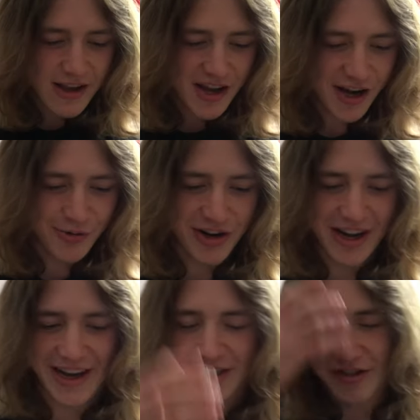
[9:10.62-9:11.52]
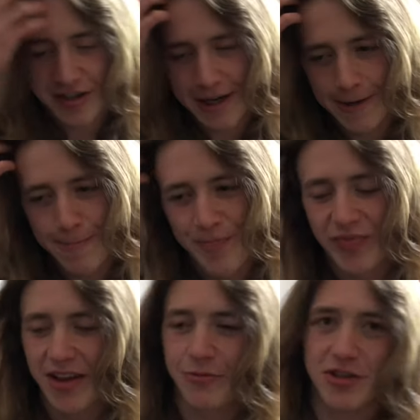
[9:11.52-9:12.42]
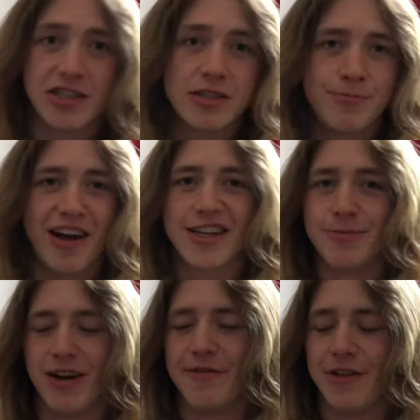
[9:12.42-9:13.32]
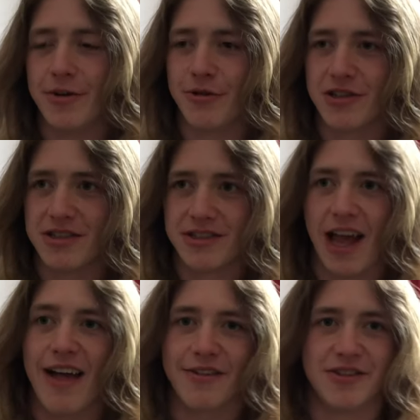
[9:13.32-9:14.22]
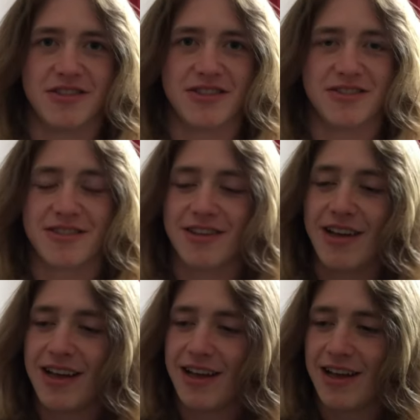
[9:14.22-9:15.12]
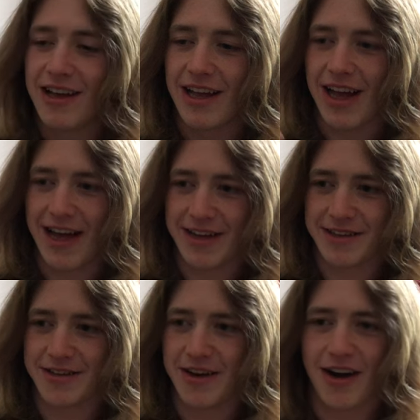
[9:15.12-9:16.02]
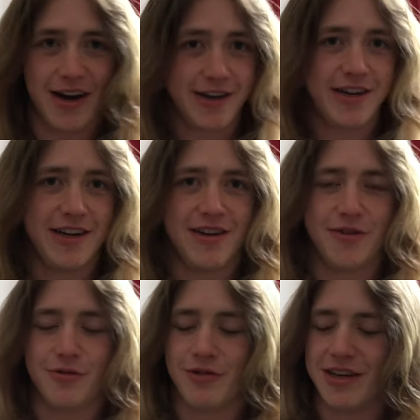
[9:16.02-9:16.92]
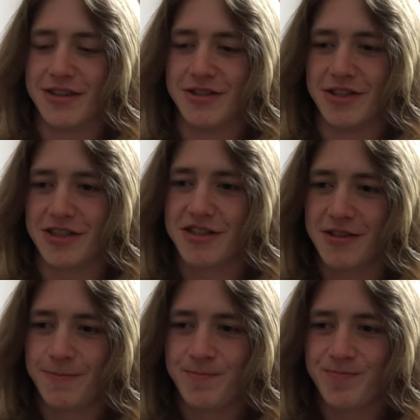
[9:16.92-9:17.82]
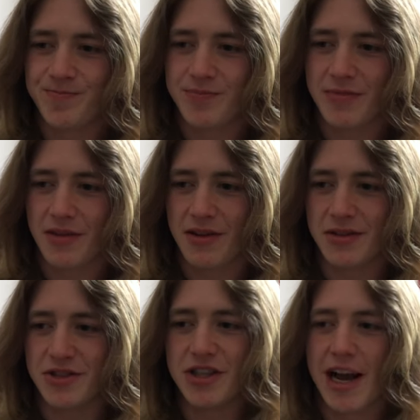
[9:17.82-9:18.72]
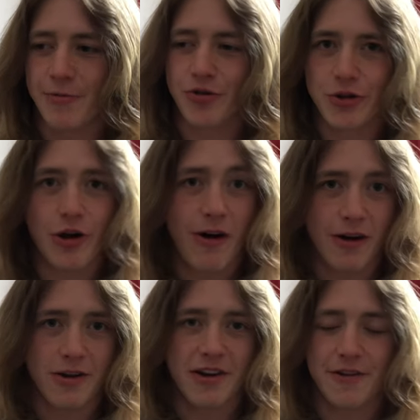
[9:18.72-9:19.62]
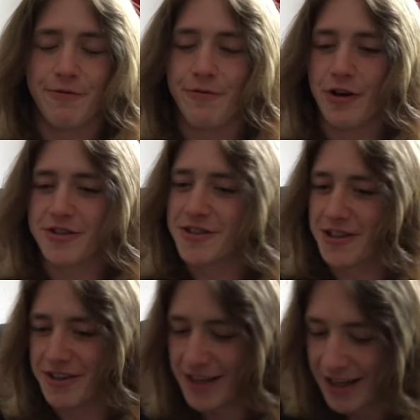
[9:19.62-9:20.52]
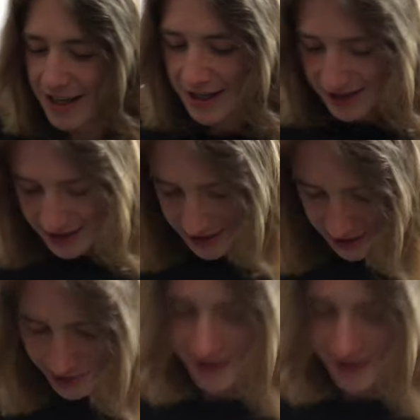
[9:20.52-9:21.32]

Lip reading: I want to actually respect my viewers' intelligence and IQ and just general cognitive function. So I